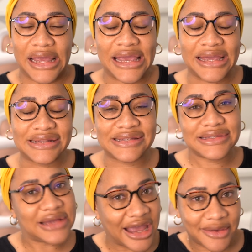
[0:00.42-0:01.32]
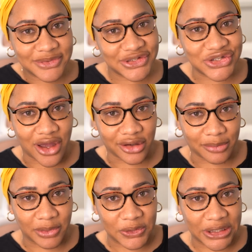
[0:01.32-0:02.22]
It's time to talk
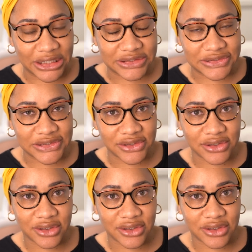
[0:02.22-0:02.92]
about it.